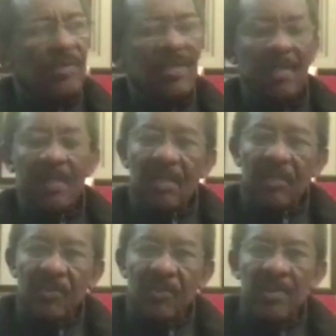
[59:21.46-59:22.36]
we cannot
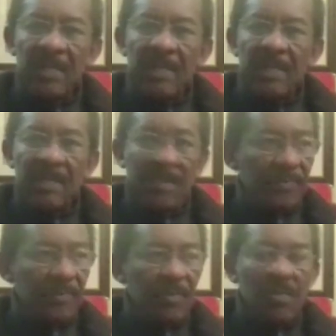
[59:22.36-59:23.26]
afford to let it
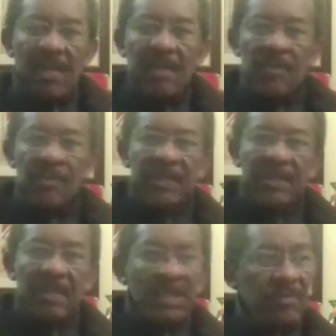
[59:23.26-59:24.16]
just go down the
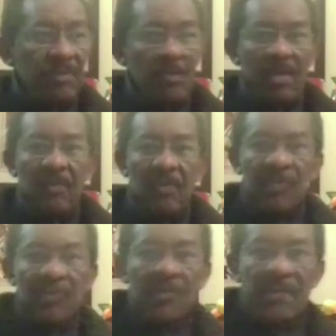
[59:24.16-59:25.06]
drain, even though we have no
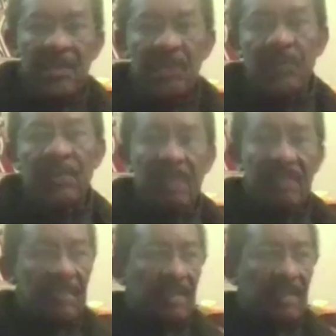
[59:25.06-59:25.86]
control at this point.